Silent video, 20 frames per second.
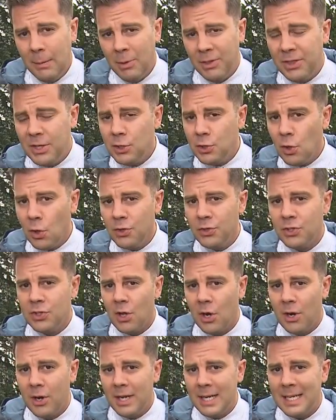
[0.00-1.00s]
But this all
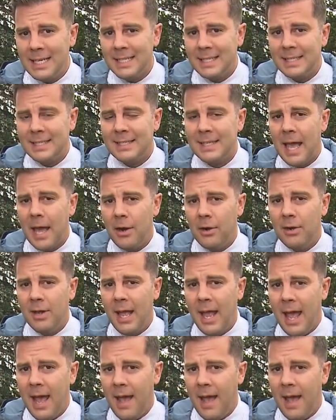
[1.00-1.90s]
started Saturday